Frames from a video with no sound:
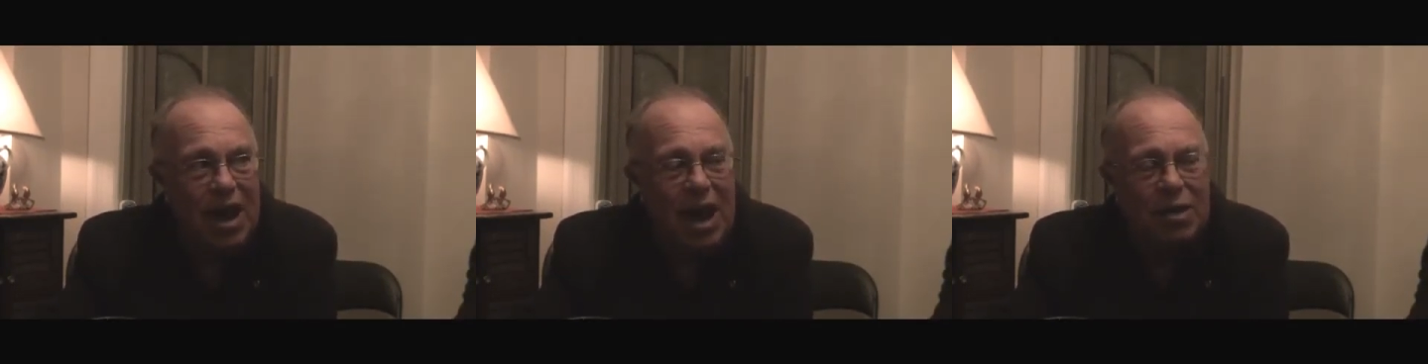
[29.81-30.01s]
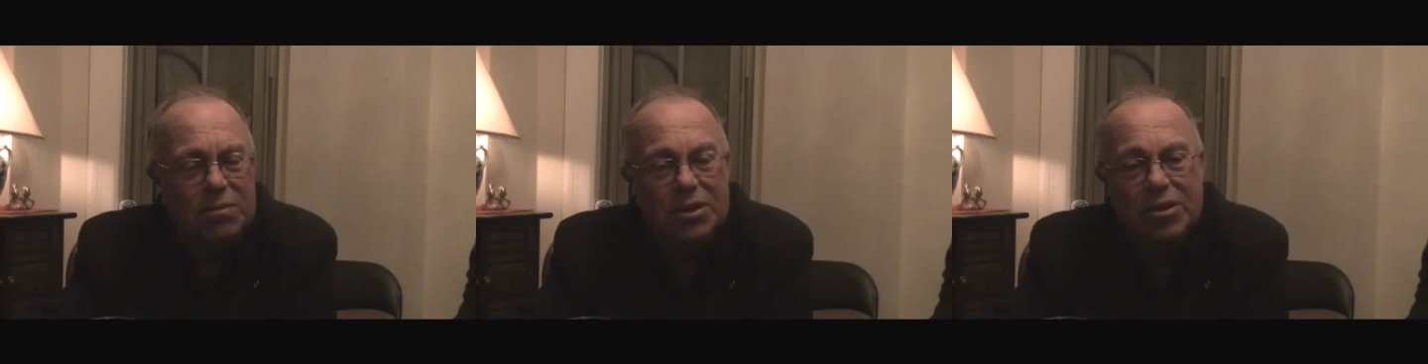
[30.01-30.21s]

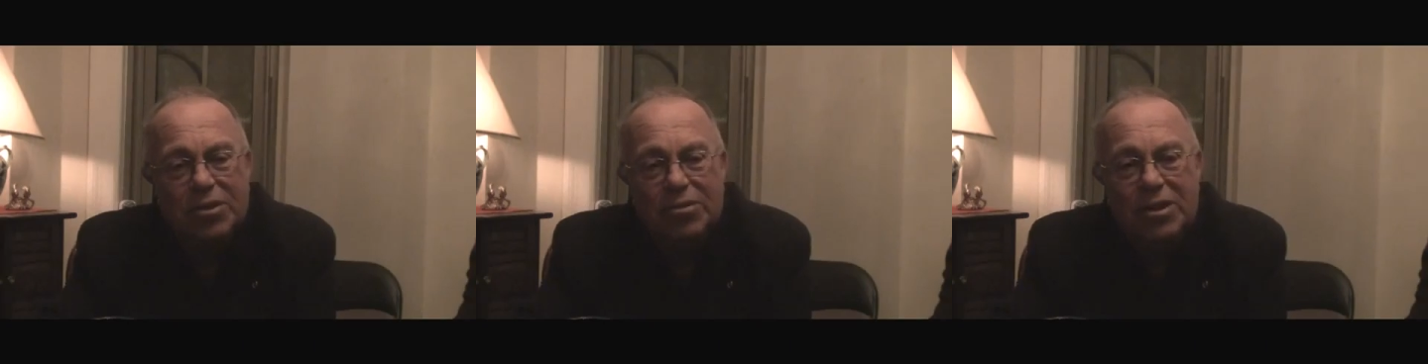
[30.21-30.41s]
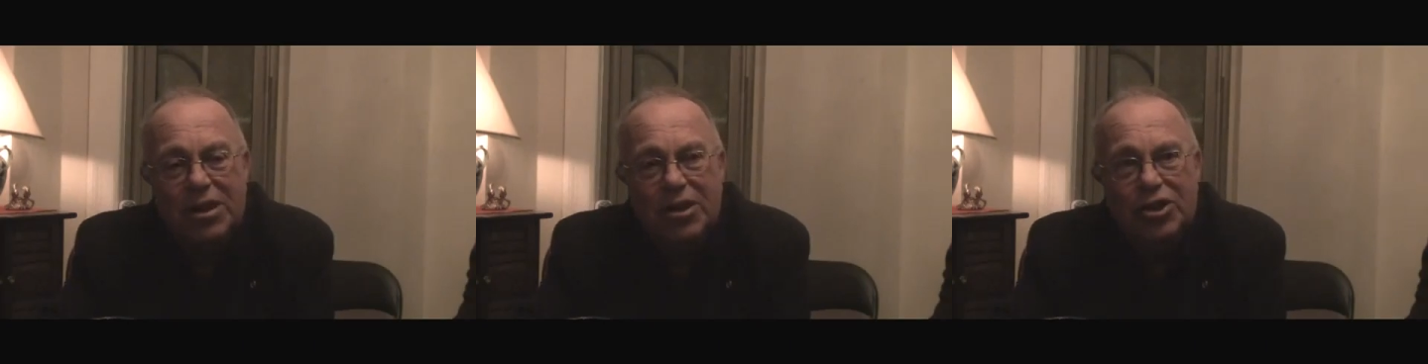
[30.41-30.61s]

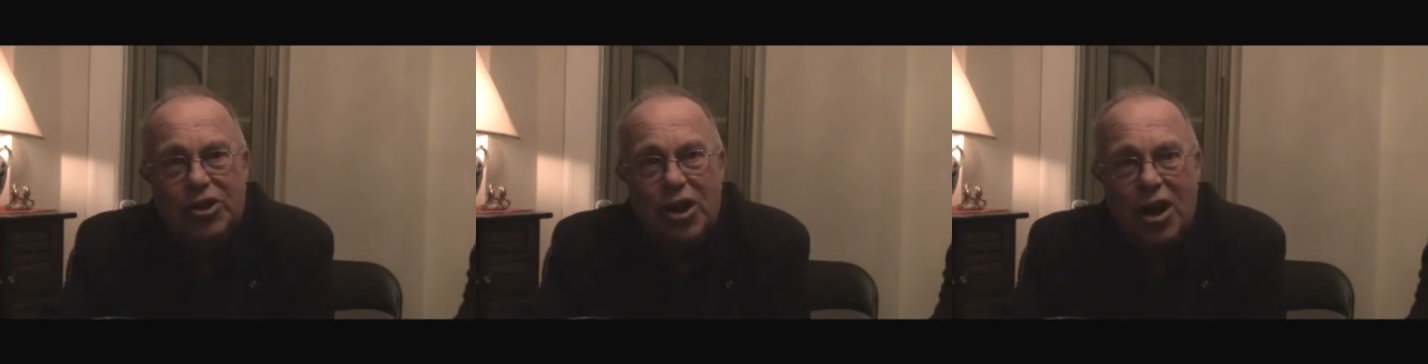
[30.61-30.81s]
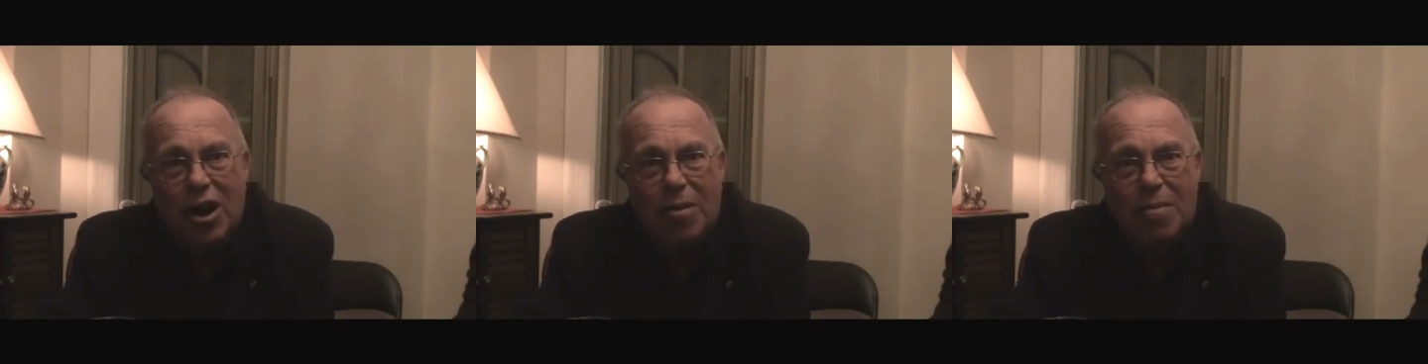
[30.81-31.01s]
absolutely
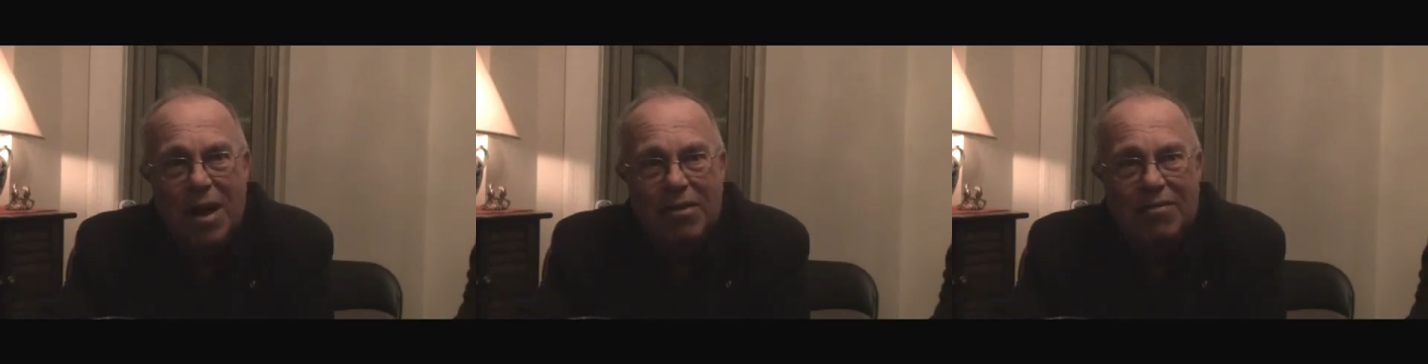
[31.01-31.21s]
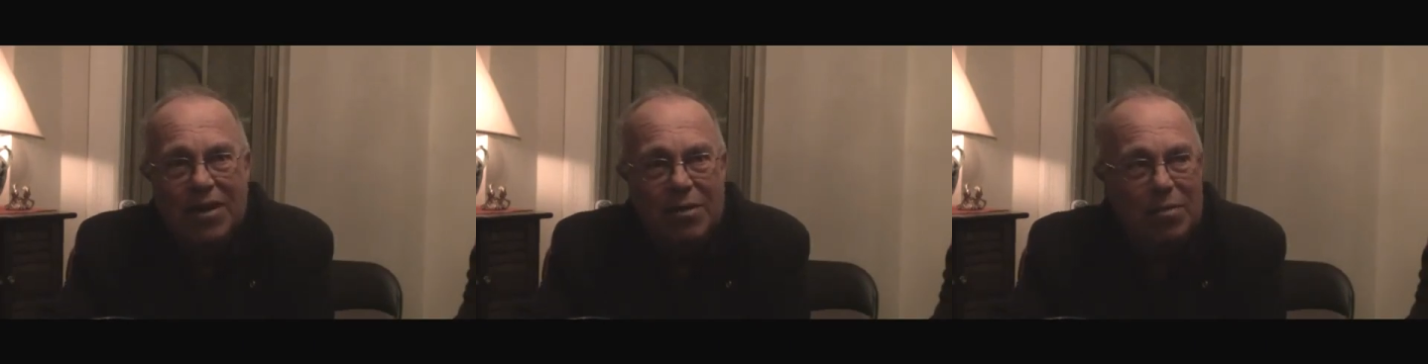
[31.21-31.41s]
charm
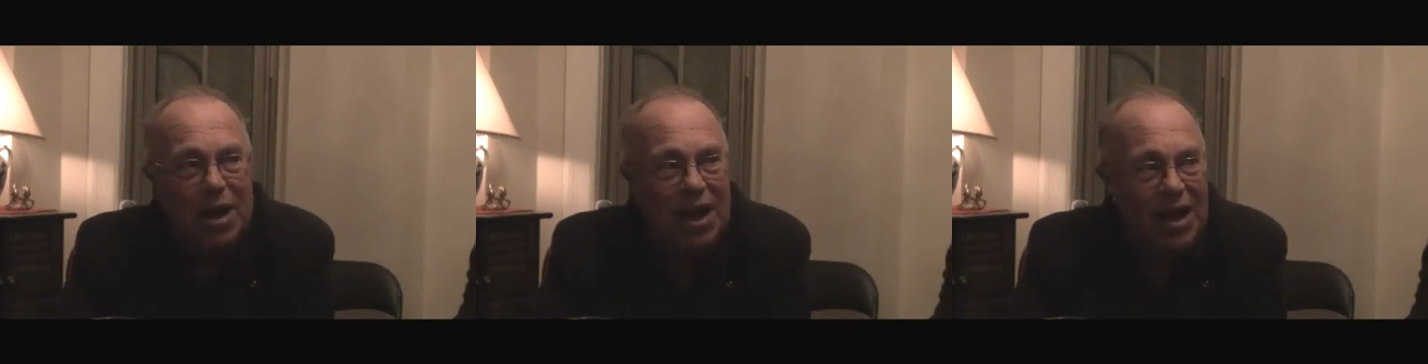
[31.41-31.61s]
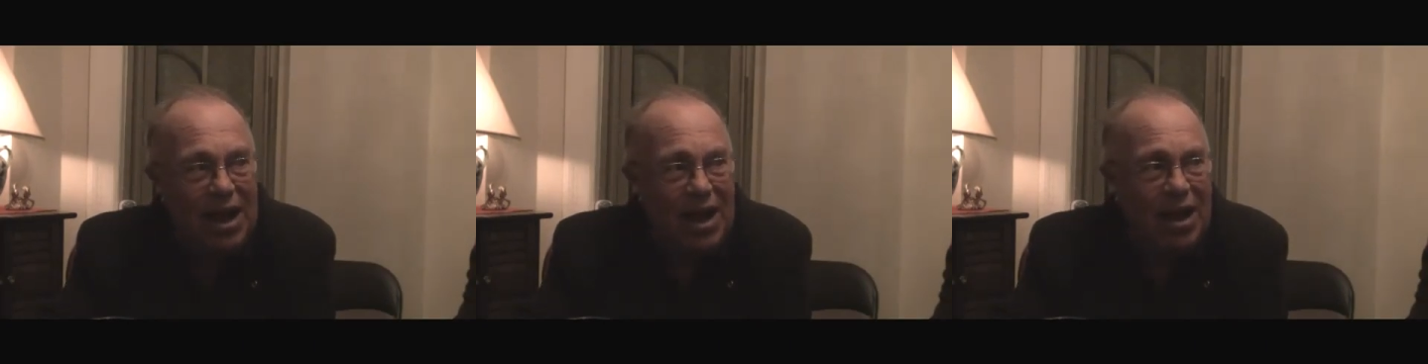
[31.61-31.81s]

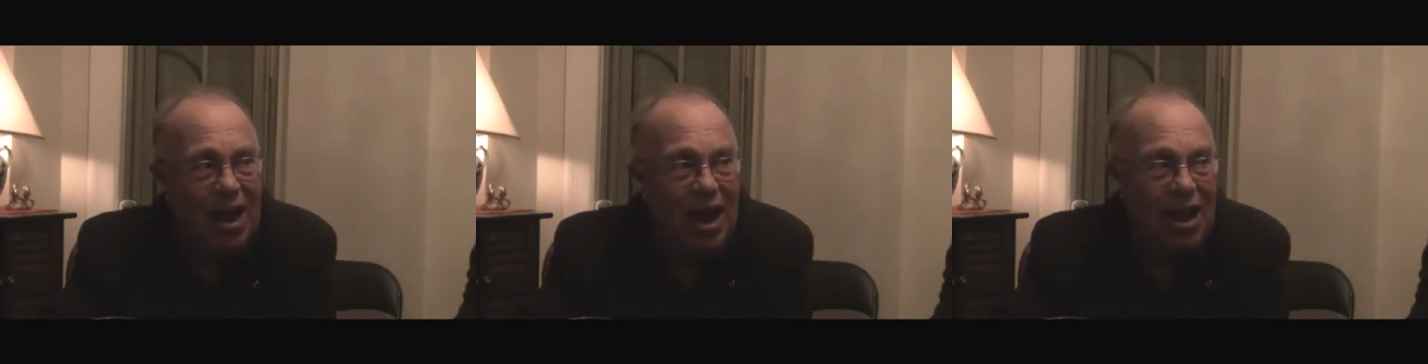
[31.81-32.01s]
everybody,